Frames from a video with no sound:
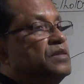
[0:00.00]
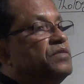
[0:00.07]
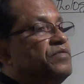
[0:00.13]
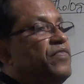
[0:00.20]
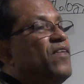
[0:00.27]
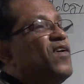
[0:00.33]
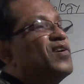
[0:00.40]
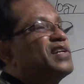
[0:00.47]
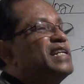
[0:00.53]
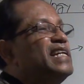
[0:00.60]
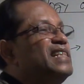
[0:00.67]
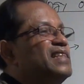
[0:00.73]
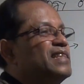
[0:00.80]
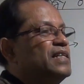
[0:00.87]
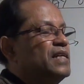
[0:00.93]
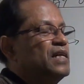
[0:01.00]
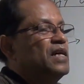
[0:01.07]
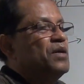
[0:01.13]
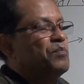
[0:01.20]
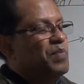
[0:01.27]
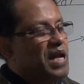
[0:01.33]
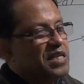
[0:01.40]
14th
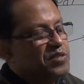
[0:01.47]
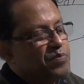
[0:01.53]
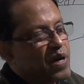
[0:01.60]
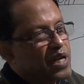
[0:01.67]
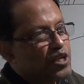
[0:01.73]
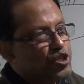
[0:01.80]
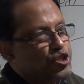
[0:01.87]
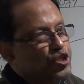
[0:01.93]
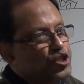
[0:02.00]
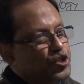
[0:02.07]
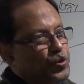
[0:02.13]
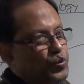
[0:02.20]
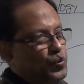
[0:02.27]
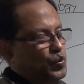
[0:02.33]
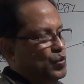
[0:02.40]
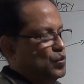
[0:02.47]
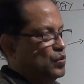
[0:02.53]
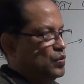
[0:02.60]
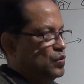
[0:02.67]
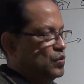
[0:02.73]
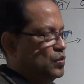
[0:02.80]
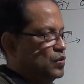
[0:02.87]
plus minus 2
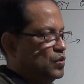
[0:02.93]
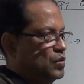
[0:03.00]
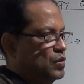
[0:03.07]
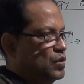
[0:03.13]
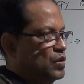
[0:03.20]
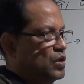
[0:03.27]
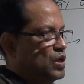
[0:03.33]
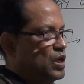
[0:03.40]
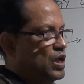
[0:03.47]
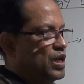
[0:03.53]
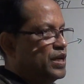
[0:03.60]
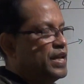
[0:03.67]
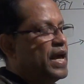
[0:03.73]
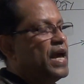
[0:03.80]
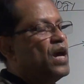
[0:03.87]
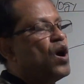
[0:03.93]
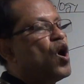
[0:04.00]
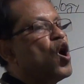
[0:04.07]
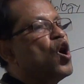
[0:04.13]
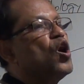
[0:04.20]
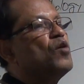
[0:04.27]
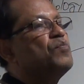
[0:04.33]
day
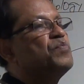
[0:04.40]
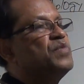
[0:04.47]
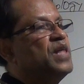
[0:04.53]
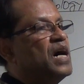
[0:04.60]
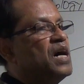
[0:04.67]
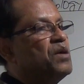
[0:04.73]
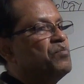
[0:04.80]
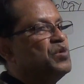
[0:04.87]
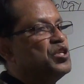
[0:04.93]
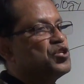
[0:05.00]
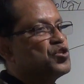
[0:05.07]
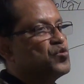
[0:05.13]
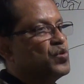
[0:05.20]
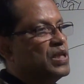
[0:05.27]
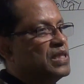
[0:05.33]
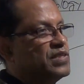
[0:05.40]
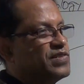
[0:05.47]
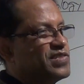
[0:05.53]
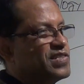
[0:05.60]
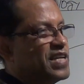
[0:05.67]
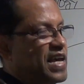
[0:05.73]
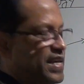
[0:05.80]
of the menstrual
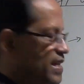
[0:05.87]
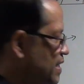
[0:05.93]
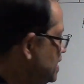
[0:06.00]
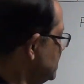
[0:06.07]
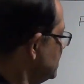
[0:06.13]
cycle.